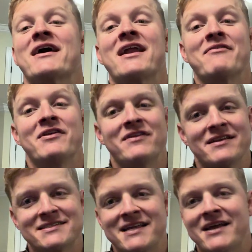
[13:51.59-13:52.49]
gonna have anything
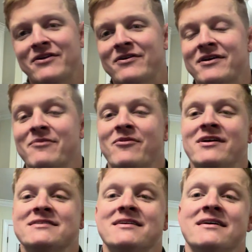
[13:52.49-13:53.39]
to stand on come
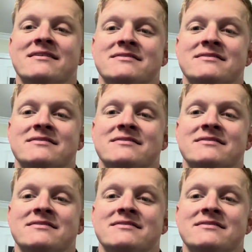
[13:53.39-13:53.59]
race day.